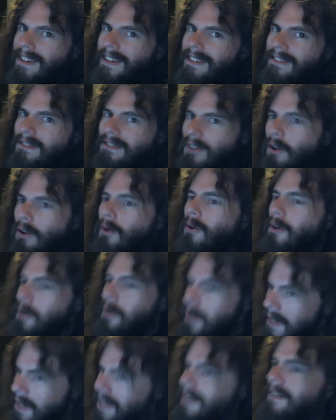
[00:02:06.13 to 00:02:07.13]
So
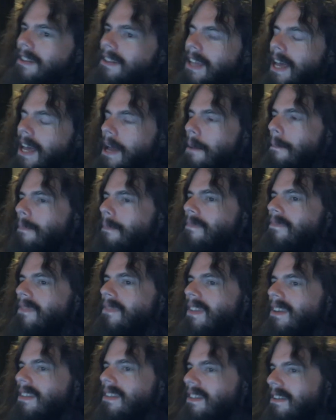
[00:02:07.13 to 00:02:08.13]
clearly,
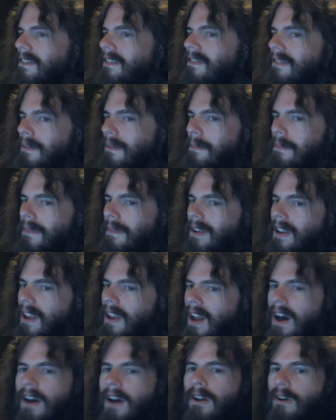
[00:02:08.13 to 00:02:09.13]
there's some
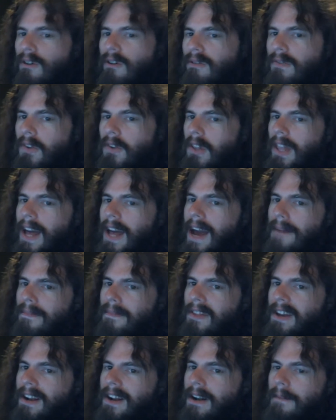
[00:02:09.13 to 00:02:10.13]
non overlap
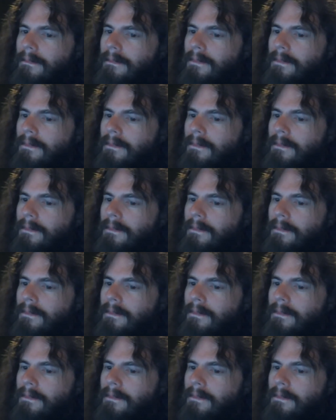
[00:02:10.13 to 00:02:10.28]
there.